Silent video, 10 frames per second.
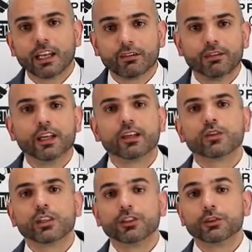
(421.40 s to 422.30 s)
vehicle
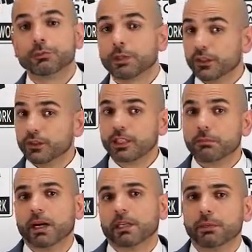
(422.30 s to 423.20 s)
that you would be using
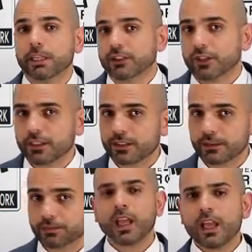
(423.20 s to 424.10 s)
might be a trust.
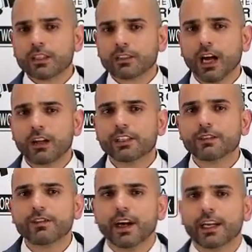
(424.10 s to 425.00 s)
So how does
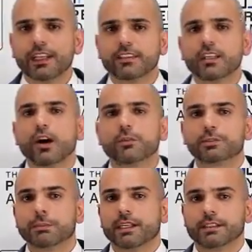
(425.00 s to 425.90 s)
financing
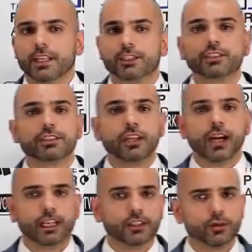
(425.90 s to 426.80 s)
optimization
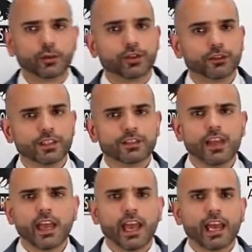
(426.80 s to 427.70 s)
tie into all of this,
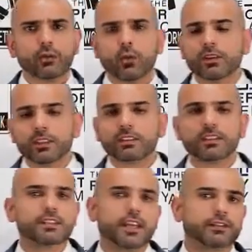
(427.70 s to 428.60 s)
and what does
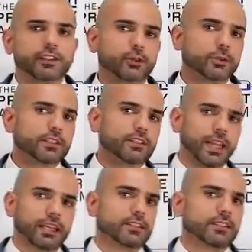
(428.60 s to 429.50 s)
this have to do with a
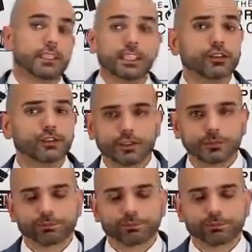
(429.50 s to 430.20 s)
tax and legal firm?